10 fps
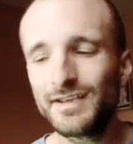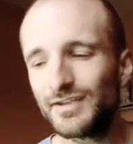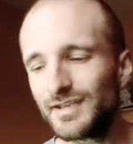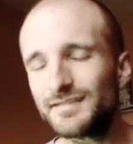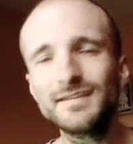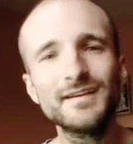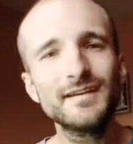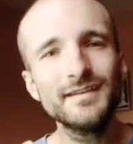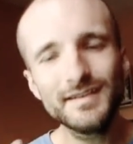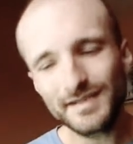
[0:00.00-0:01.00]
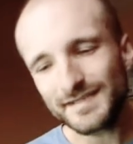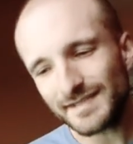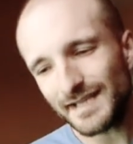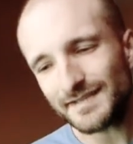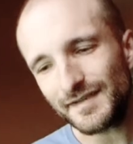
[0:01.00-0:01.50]
You get a
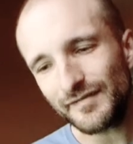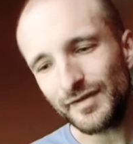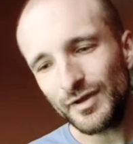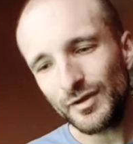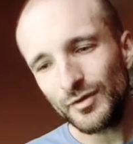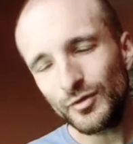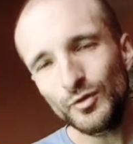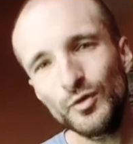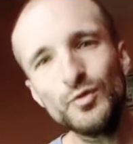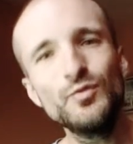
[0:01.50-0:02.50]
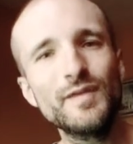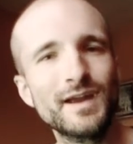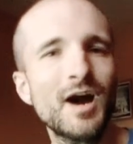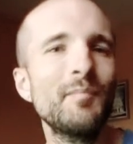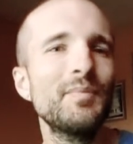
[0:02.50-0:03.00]
sense of who the
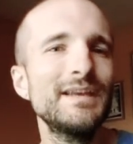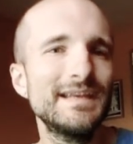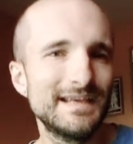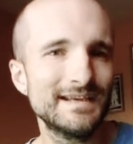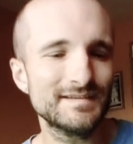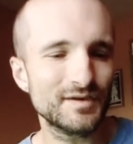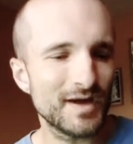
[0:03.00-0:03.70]
company is.